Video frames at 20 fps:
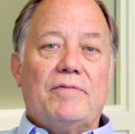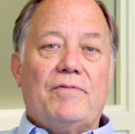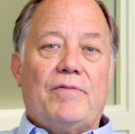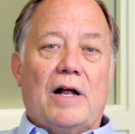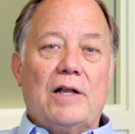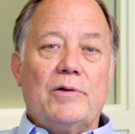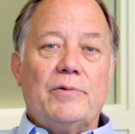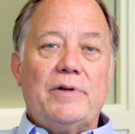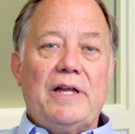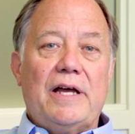
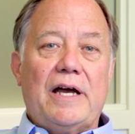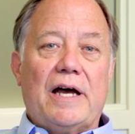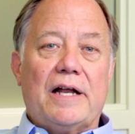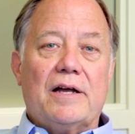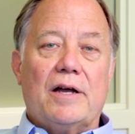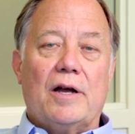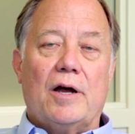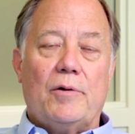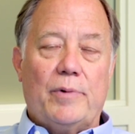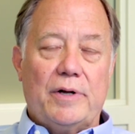Following
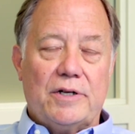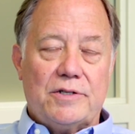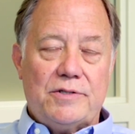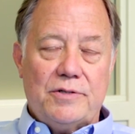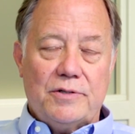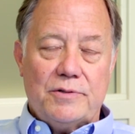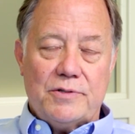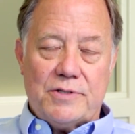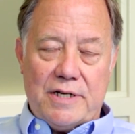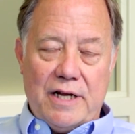that, I
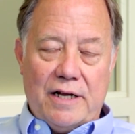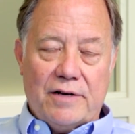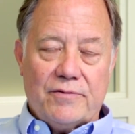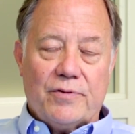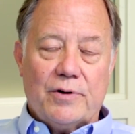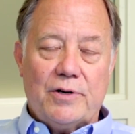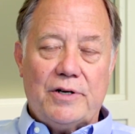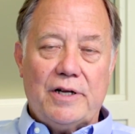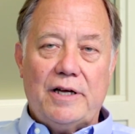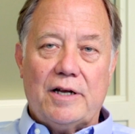went to
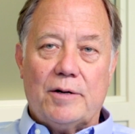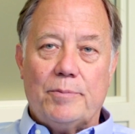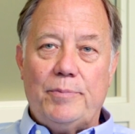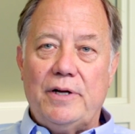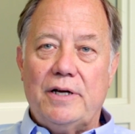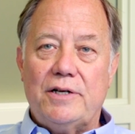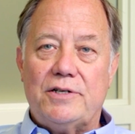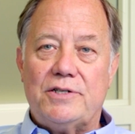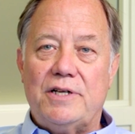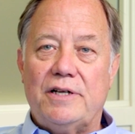Stanford to get a
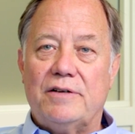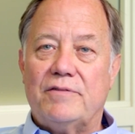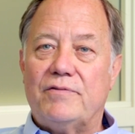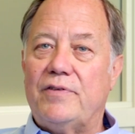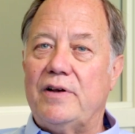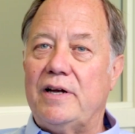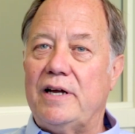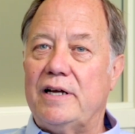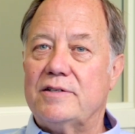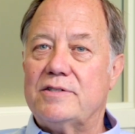PhD in
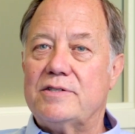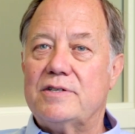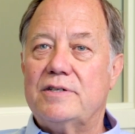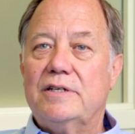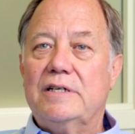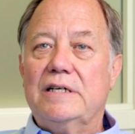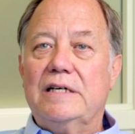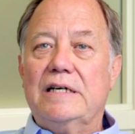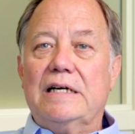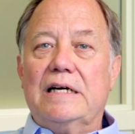finance.
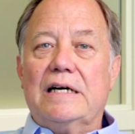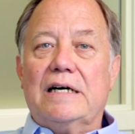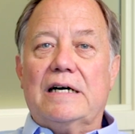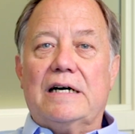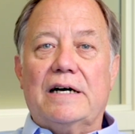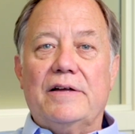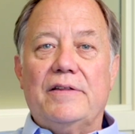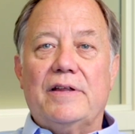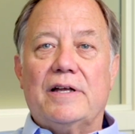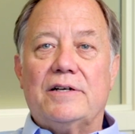
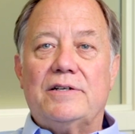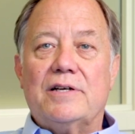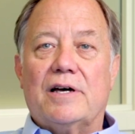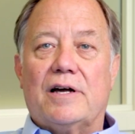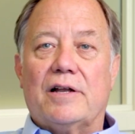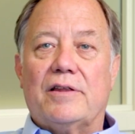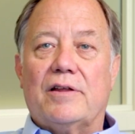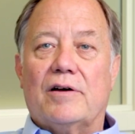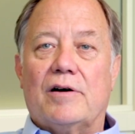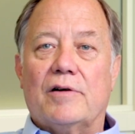I then
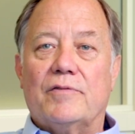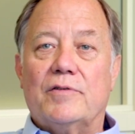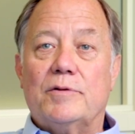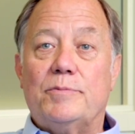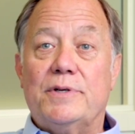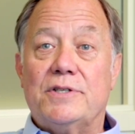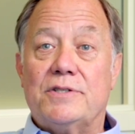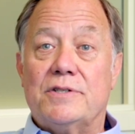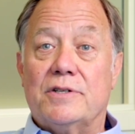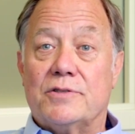taught at the
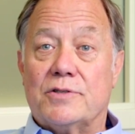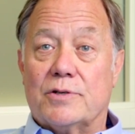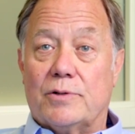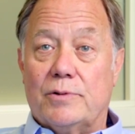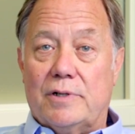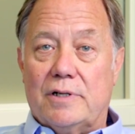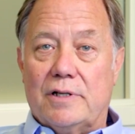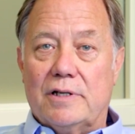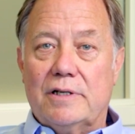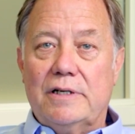Harvard Business School.